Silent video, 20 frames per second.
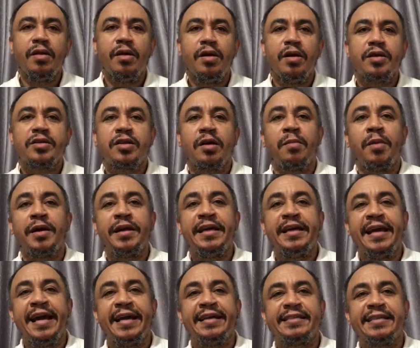Somebody
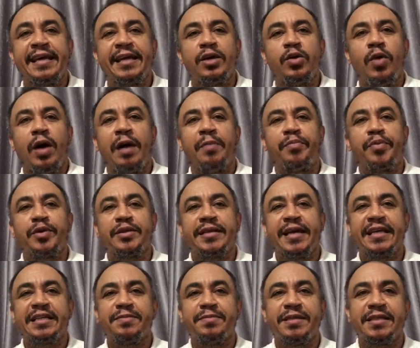here is saying, go and
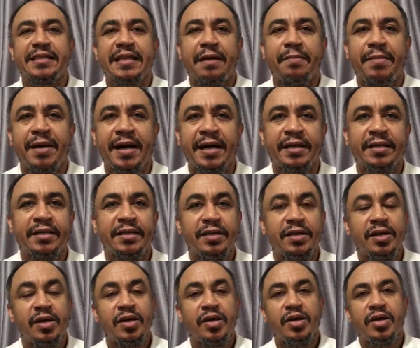protest, Mr. Man.
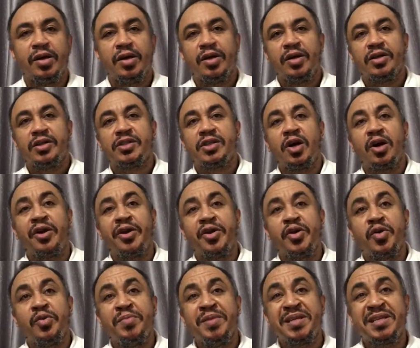Sorry,
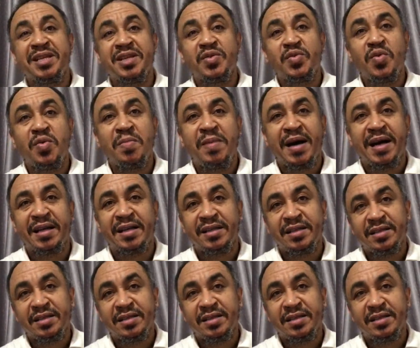Mrs. Woman.